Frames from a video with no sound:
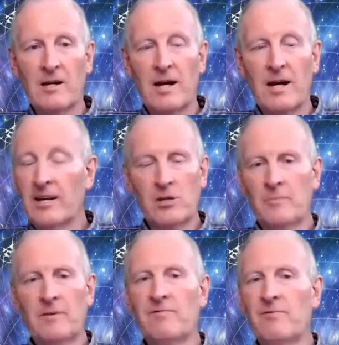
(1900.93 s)
And it could have
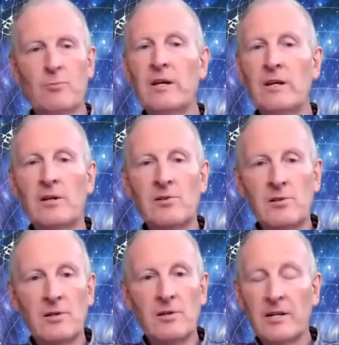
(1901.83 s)
been for
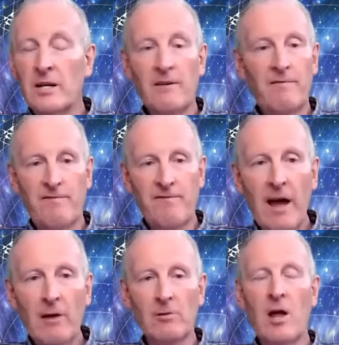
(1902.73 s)
weeks. You know, it
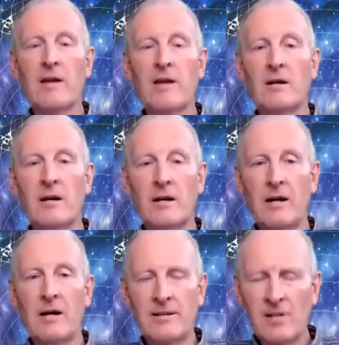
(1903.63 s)
felt like
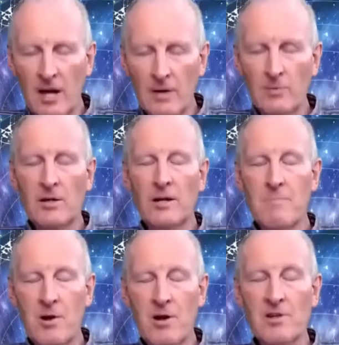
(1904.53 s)
a total
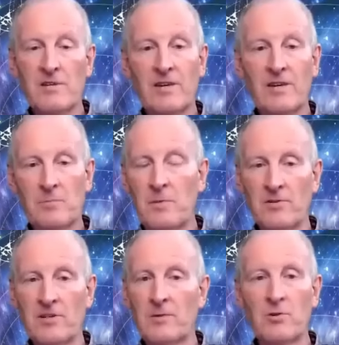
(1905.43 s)
immersive
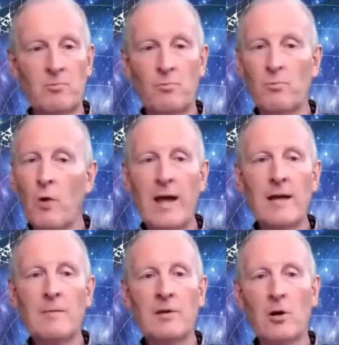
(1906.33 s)
experience. It was
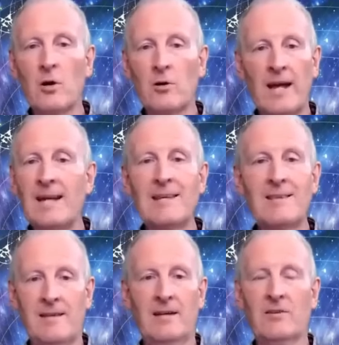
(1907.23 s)
way beyond
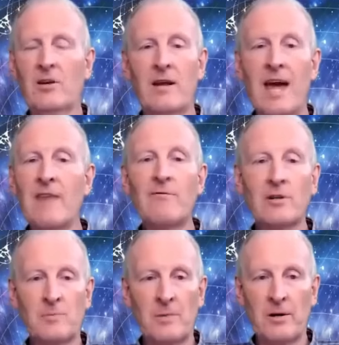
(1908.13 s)
anything that I'd ever
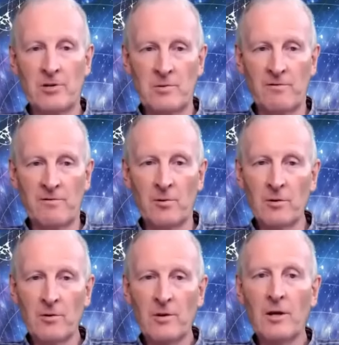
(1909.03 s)
experienced before.